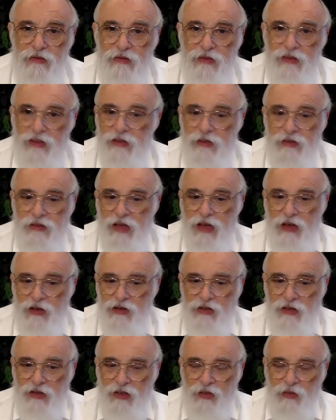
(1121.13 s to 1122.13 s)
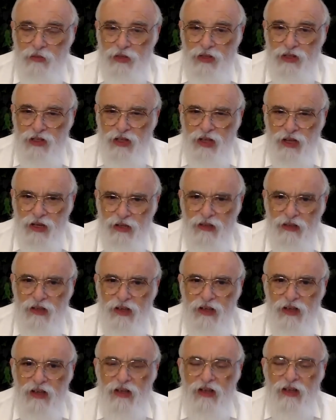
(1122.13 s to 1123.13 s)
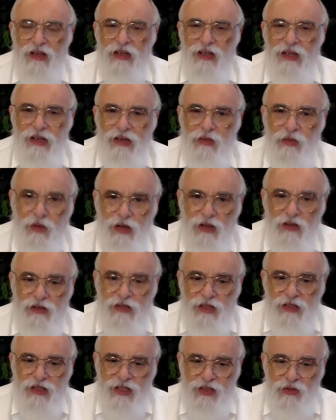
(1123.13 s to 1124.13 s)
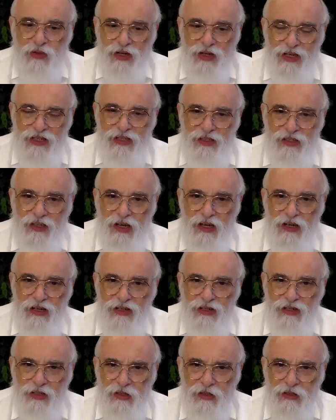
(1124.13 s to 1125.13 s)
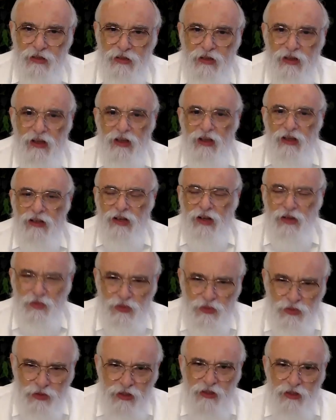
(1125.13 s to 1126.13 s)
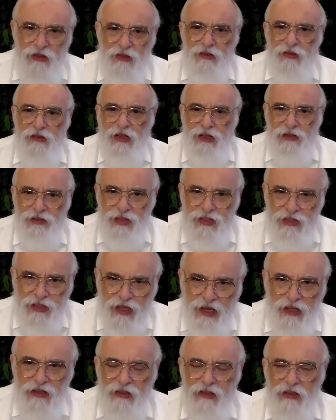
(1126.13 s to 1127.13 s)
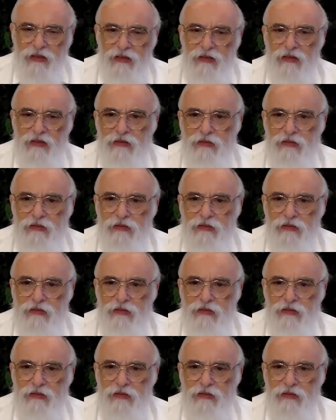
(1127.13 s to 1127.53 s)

Seichel is not capitulating. He wants, and this is what he's engaged in, a real understanding,